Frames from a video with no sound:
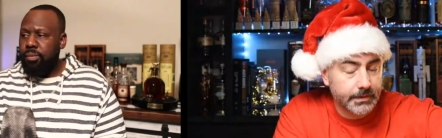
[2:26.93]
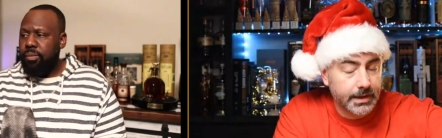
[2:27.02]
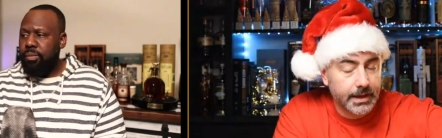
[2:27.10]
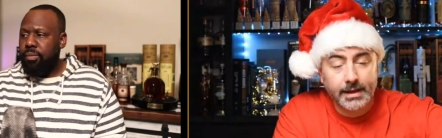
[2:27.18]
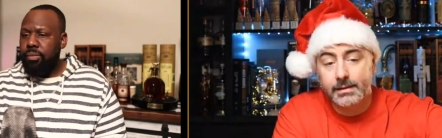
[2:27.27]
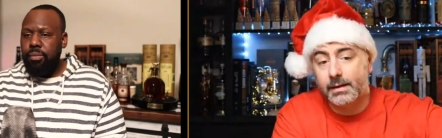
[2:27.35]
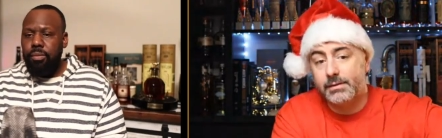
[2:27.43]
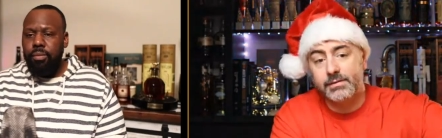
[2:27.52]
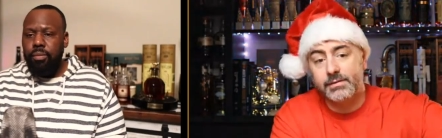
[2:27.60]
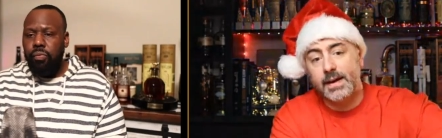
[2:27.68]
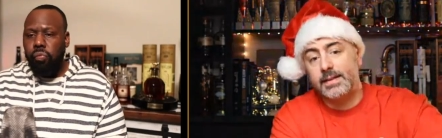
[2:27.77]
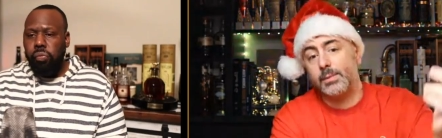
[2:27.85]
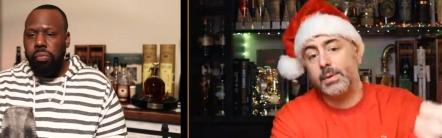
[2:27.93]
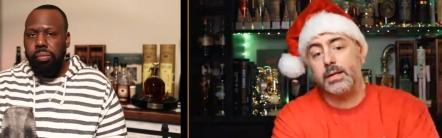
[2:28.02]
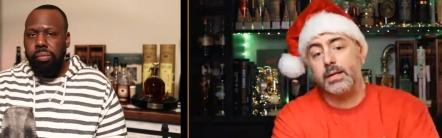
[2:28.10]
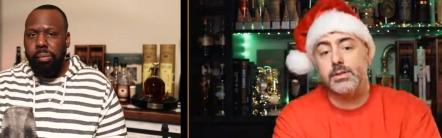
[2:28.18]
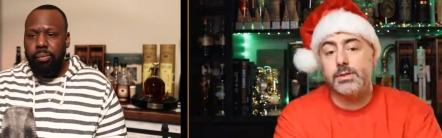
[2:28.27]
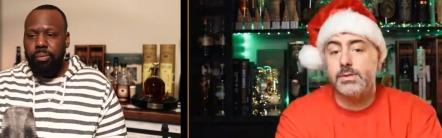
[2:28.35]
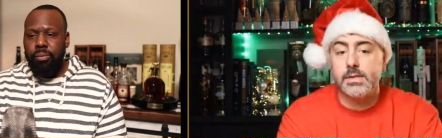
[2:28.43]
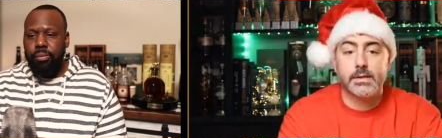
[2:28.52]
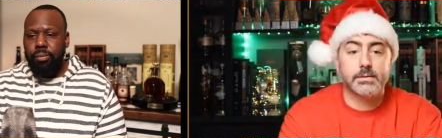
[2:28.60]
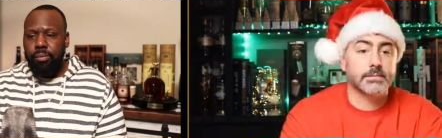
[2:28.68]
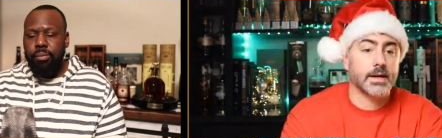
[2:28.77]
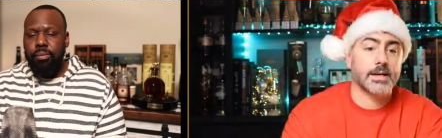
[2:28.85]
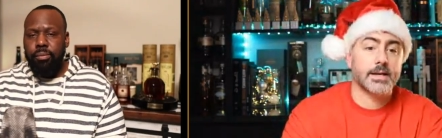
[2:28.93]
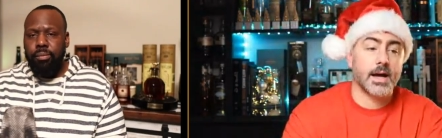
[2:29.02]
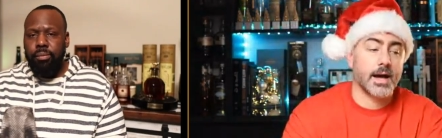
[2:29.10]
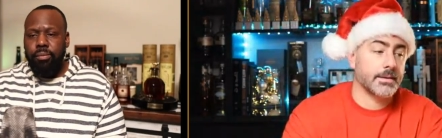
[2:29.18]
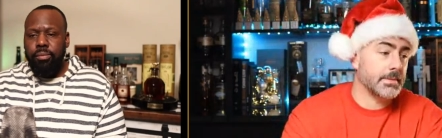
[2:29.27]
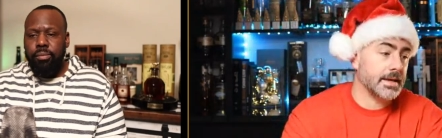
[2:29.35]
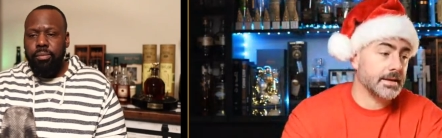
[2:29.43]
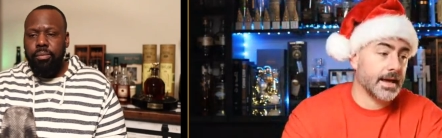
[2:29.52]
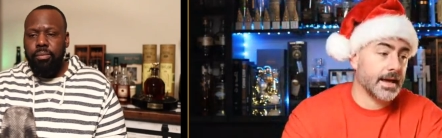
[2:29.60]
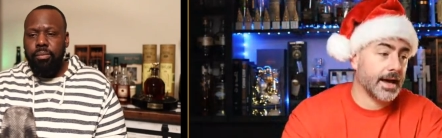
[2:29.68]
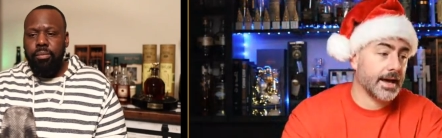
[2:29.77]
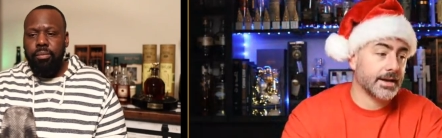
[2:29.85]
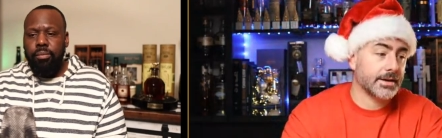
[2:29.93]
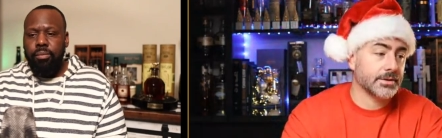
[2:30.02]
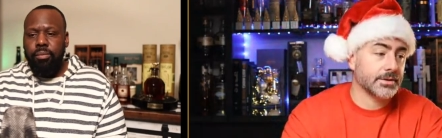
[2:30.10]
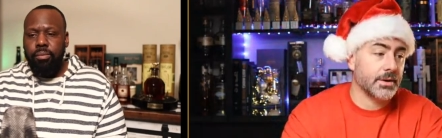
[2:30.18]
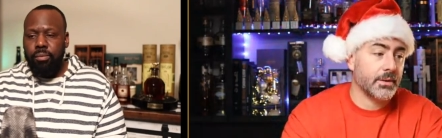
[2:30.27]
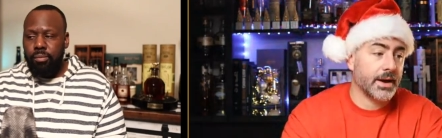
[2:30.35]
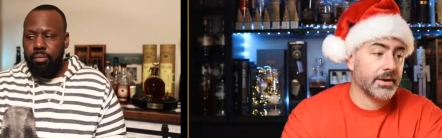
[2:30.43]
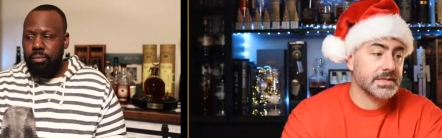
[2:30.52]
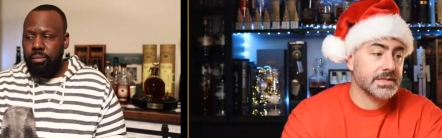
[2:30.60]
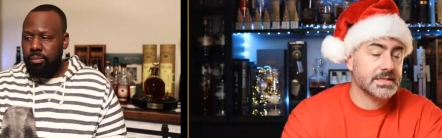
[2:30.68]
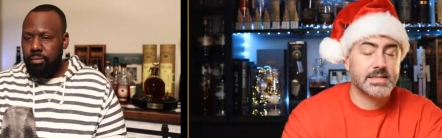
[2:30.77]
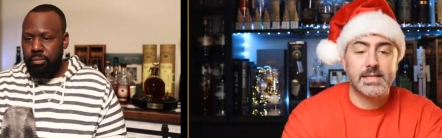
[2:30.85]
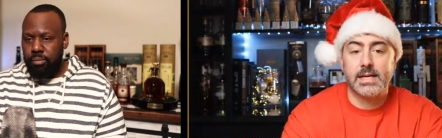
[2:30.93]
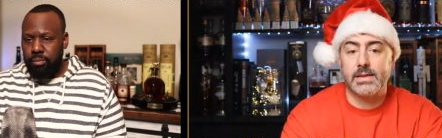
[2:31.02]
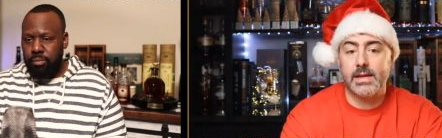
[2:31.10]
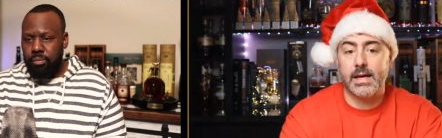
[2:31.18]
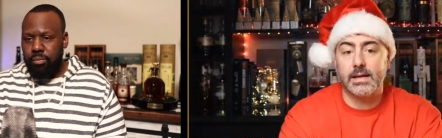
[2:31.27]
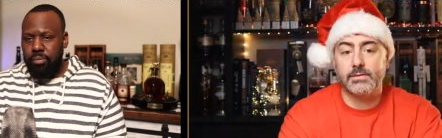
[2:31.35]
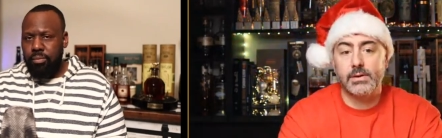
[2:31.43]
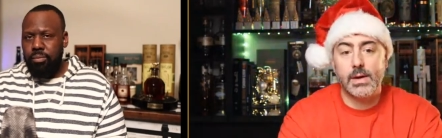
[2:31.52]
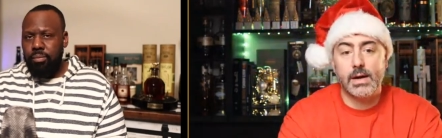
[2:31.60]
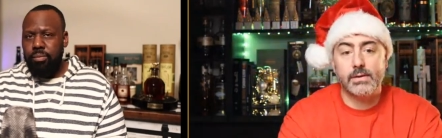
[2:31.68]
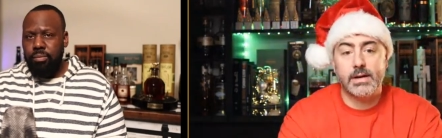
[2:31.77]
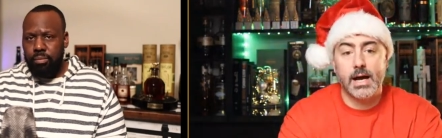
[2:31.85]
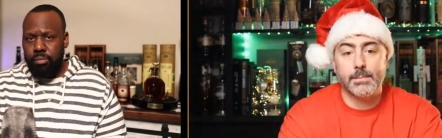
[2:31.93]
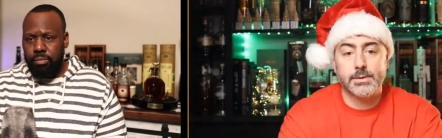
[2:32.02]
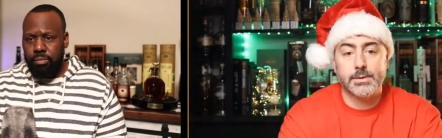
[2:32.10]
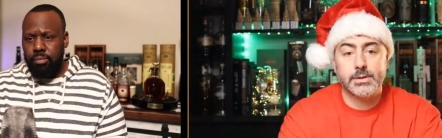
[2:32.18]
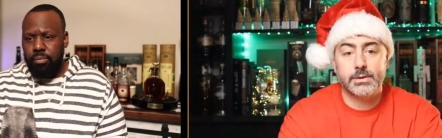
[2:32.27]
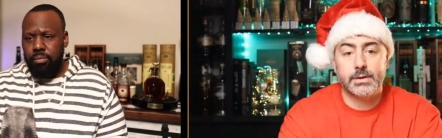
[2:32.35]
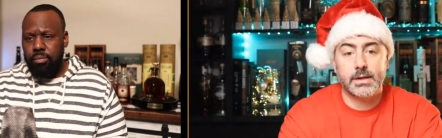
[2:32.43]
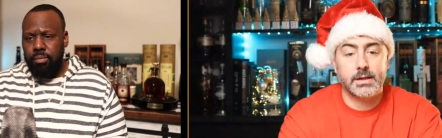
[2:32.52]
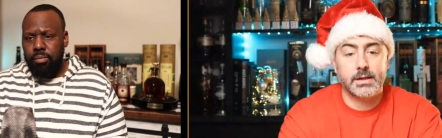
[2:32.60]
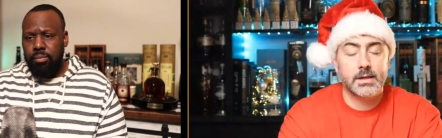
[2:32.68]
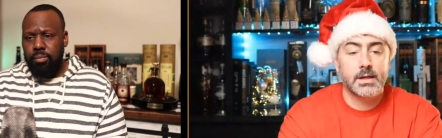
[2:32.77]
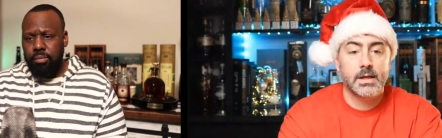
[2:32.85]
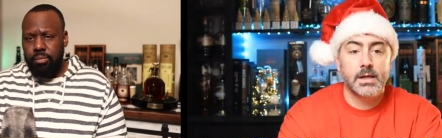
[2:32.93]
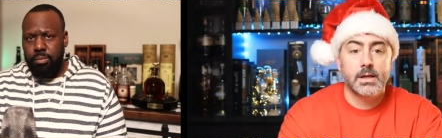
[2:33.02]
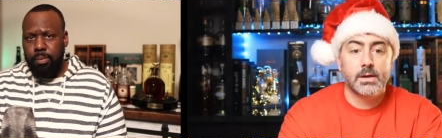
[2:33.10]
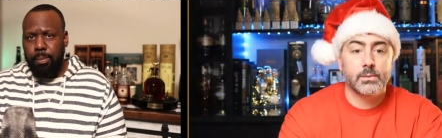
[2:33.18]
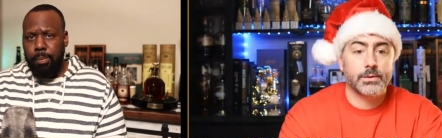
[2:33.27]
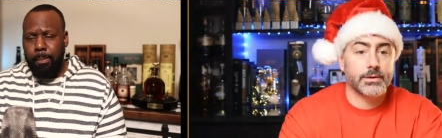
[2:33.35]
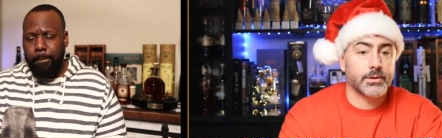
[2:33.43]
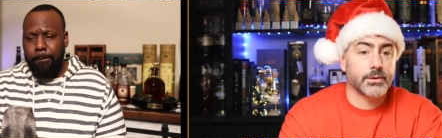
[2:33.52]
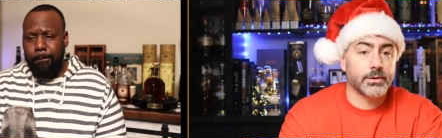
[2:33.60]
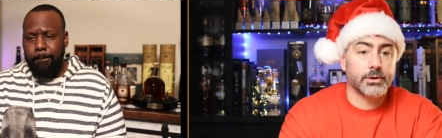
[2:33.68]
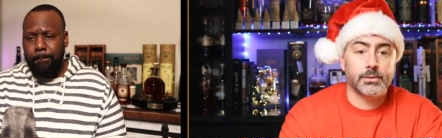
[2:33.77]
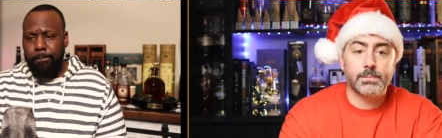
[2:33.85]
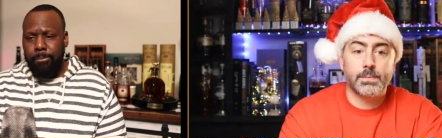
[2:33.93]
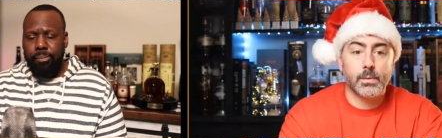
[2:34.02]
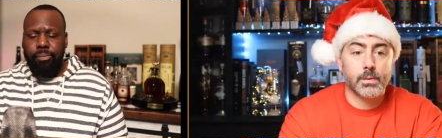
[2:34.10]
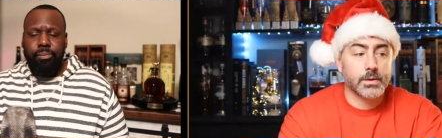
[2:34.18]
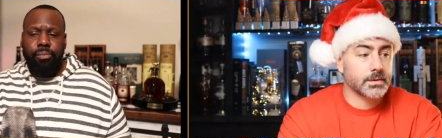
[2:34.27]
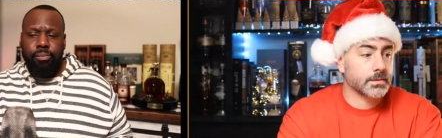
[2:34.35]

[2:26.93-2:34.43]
Speaker 1: love the fact that we could choose it. I mean, I don't know how else to say that. If you have an opportunity with a group or